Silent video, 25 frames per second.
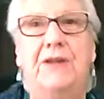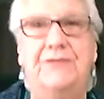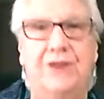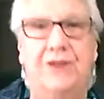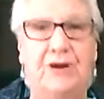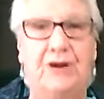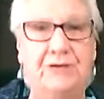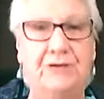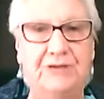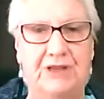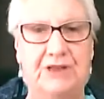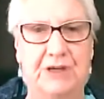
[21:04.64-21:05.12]

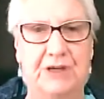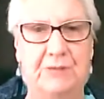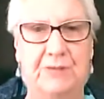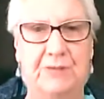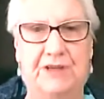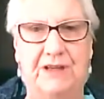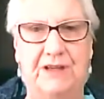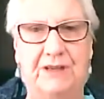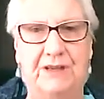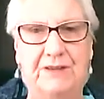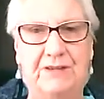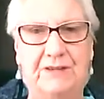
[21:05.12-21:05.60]
hold on a
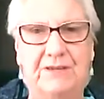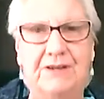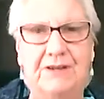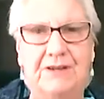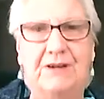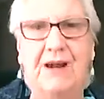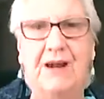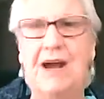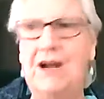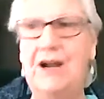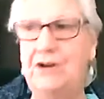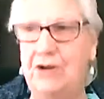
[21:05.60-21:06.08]
minute. There
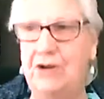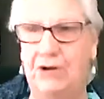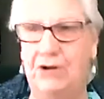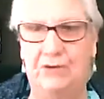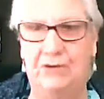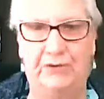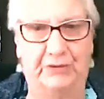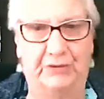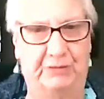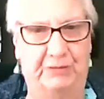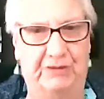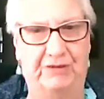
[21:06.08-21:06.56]
are
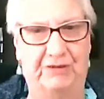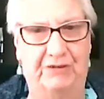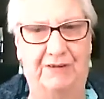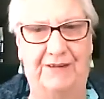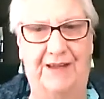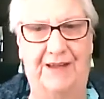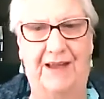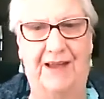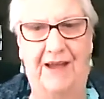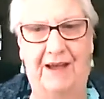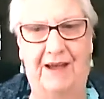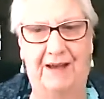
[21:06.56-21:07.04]
goals we've got to
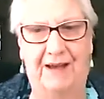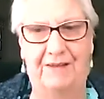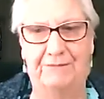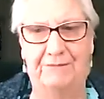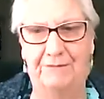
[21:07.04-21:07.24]
have.